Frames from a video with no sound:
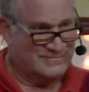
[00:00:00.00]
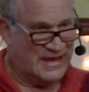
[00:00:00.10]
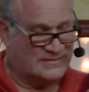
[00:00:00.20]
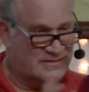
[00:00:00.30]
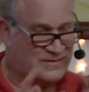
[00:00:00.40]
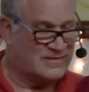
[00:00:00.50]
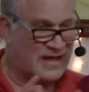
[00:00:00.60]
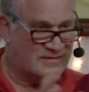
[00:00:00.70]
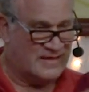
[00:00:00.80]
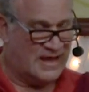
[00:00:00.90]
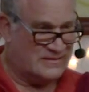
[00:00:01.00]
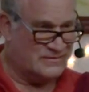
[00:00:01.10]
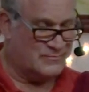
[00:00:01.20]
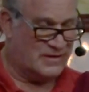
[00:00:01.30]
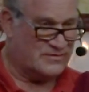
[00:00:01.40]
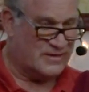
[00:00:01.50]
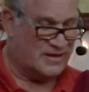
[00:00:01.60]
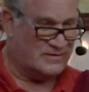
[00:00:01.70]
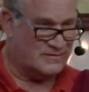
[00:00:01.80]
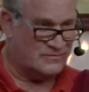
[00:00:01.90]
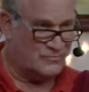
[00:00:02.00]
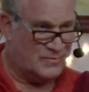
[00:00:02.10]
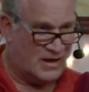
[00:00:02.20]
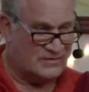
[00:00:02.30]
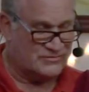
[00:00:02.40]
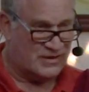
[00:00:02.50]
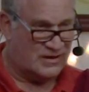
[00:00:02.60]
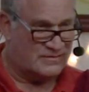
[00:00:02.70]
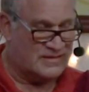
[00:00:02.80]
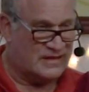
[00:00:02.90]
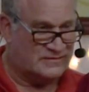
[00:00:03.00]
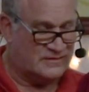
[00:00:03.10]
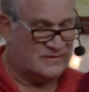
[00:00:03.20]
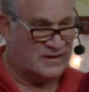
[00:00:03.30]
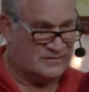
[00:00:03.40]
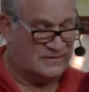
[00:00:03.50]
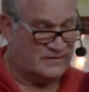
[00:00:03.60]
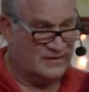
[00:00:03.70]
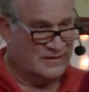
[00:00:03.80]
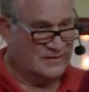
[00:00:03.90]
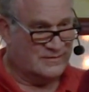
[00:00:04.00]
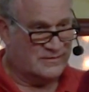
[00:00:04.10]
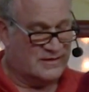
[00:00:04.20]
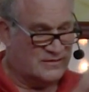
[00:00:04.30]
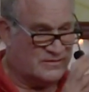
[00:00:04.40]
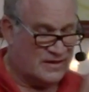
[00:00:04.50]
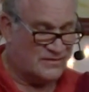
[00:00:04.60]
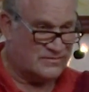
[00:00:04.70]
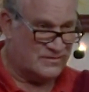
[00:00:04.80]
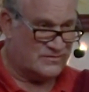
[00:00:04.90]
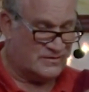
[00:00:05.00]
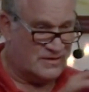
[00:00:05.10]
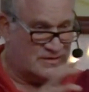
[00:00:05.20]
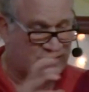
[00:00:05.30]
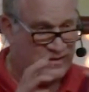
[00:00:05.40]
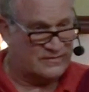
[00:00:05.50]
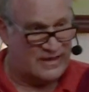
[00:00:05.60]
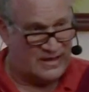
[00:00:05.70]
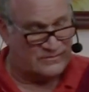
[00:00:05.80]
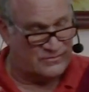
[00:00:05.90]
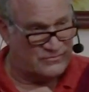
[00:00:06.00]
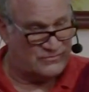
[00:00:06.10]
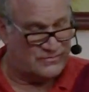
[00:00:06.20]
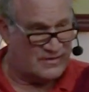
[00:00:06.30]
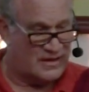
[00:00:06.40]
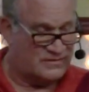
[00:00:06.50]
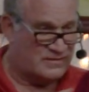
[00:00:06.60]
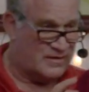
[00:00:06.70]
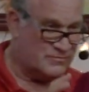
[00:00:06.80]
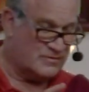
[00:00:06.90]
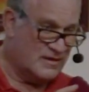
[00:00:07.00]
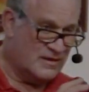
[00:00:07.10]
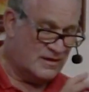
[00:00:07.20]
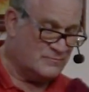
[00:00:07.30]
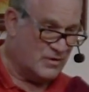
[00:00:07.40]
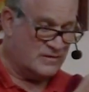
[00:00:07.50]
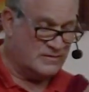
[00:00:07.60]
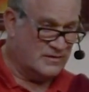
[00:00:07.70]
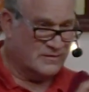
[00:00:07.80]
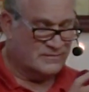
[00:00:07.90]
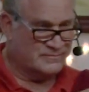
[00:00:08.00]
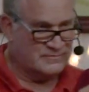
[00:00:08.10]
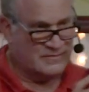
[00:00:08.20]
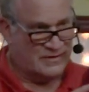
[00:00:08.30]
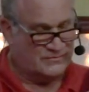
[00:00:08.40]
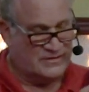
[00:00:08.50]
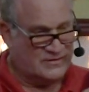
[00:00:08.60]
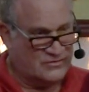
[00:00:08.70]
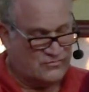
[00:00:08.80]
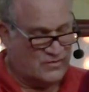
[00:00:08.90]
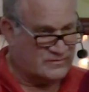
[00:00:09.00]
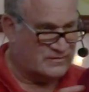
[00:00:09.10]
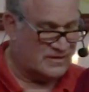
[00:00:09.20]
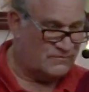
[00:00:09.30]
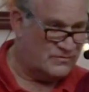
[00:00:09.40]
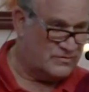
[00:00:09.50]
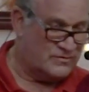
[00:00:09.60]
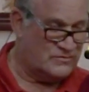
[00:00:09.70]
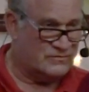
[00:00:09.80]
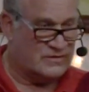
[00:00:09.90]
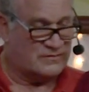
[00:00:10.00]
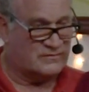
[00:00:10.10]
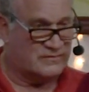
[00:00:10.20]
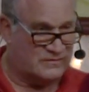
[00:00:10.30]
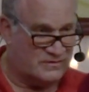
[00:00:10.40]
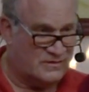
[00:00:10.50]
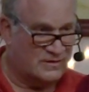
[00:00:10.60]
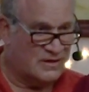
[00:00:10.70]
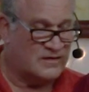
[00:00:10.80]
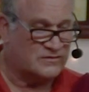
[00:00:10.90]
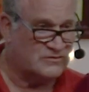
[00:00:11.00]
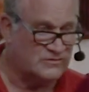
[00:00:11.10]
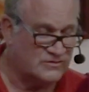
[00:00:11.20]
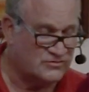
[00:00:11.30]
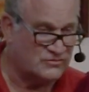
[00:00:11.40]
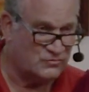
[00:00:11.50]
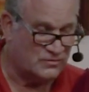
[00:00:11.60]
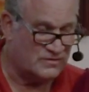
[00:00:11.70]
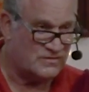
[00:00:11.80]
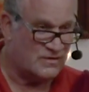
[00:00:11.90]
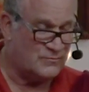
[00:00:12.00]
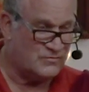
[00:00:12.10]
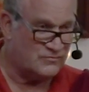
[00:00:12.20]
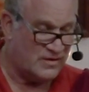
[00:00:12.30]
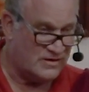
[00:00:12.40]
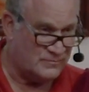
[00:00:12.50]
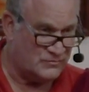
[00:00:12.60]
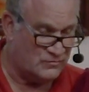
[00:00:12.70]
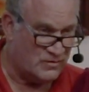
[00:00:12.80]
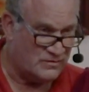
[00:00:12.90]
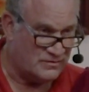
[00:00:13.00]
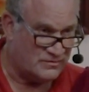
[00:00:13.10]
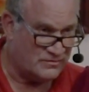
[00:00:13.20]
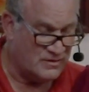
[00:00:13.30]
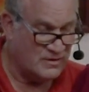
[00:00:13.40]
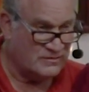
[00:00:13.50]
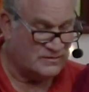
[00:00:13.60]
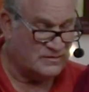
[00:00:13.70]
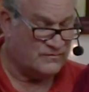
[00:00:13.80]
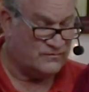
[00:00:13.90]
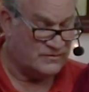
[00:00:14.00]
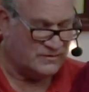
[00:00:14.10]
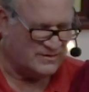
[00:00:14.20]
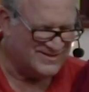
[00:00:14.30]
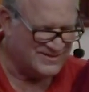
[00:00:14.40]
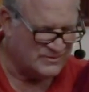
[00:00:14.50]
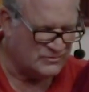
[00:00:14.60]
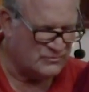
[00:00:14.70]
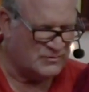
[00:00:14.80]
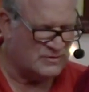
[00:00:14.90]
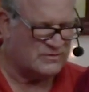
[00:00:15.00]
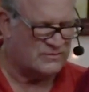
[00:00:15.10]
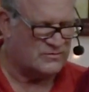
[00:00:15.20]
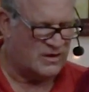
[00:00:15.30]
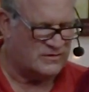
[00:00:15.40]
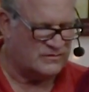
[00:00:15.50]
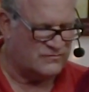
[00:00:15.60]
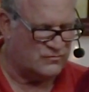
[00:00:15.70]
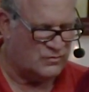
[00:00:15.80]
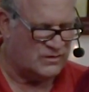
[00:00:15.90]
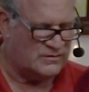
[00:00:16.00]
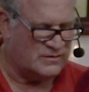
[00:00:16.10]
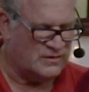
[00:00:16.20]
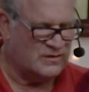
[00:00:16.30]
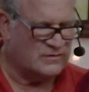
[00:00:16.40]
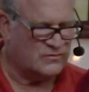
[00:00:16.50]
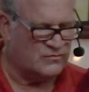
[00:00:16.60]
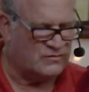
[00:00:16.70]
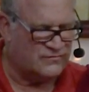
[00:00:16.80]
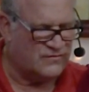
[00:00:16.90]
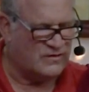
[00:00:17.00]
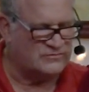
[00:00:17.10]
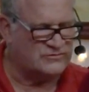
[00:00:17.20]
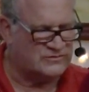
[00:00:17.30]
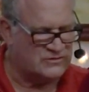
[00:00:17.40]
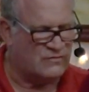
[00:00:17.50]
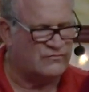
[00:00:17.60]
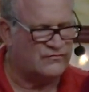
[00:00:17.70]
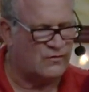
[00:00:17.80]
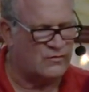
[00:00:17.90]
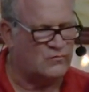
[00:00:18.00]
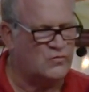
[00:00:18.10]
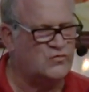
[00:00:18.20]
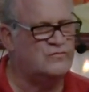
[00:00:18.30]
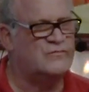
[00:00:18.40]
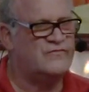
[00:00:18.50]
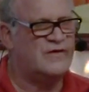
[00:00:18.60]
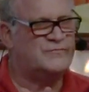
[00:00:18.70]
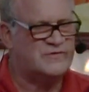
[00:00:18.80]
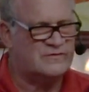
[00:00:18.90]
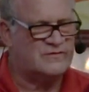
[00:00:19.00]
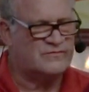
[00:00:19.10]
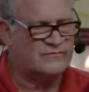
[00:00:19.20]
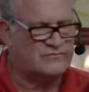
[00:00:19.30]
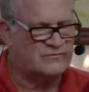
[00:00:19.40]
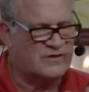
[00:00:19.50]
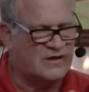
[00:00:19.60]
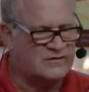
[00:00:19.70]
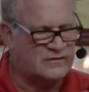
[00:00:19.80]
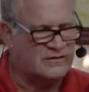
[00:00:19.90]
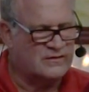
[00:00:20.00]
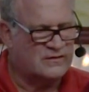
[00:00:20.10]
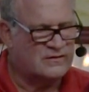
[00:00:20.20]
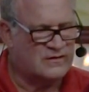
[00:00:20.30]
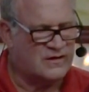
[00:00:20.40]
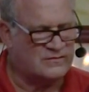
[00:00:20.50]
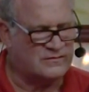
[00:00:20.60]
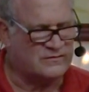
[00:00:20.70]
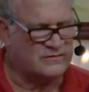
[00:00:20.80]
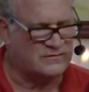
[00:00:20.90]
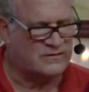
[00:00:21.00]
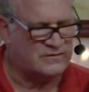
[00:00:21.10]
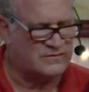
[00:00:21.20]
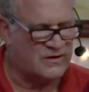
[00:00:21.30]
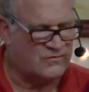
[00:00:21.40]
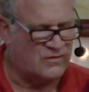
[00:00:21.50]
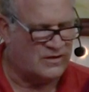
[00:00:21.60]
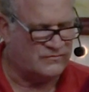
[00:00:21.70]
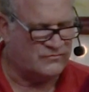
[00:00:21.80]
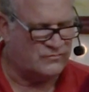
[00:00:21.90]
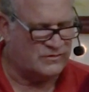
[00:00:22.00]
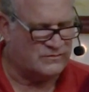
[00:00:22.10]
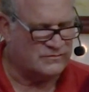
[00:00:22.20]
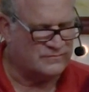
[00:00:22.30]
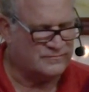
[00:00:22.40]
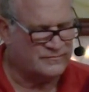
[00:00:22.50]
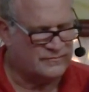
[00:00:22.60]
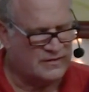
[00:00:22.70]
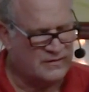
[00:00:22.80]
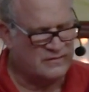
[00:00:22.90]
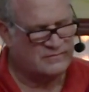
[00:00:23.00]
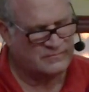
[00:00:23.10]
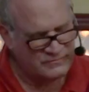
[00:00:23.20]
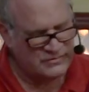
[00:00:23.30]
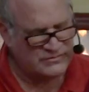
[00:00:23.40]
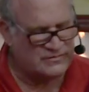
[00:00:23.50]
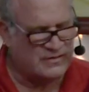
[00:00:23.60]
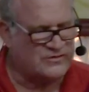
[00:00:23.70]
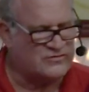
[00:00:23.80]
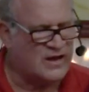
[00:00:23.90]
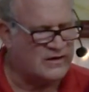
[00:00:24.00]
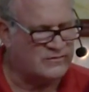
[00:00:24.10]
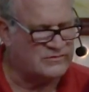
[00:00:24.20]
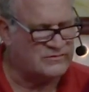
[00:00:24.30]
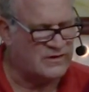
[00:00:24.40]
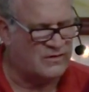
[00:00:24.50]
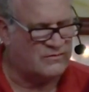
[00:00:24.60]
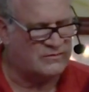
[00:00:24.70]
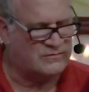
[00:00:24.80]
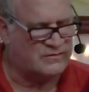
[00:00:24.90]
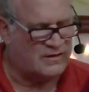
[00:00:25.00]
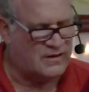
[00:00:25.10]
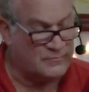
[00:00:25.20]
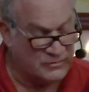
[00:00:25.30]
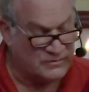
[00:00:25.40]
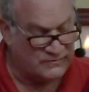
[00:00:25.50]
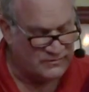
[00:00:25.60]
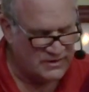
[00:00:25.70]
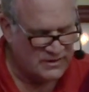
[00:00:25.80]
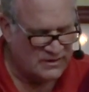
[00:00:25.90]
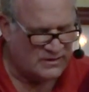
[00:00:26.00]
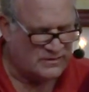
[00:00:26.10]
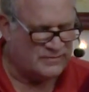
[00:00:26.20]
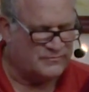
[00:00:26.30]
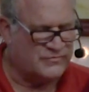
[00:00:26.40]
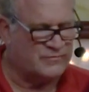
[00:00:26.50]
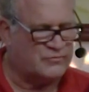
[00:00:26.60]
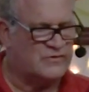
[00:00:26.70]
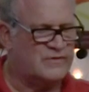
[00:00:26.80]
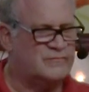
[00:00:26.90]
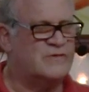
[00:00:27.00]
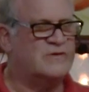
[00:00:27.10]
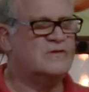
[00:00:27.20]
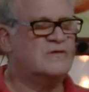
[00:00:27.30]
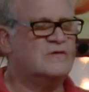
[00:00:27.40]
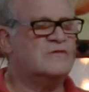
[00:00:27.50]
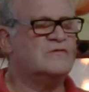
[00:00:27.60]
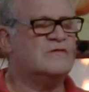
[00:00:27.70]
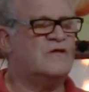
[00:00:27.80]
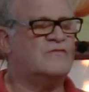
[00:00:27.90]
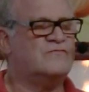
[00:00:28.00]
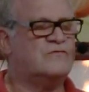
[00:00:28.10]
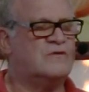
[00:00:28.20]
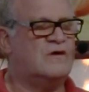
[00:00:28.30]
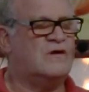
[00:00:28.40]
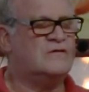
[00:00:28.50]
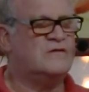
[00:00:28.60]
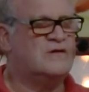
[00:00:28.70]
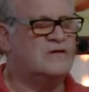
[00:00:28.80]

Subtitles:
Not this, not that, you might say in the Upanishads, neti, neti. You can't say it's this, you can't say it that. Those are just concepts. And by kind of deconstructing everything, you get to the unconditioned, or the substratum, the oneness, the infinite, luminous, shining void, the effulgent, the overflowing womb of emptiness, of shunyata, not a sterile void, which is like Shankaracharya's, I believe, supreme self or God.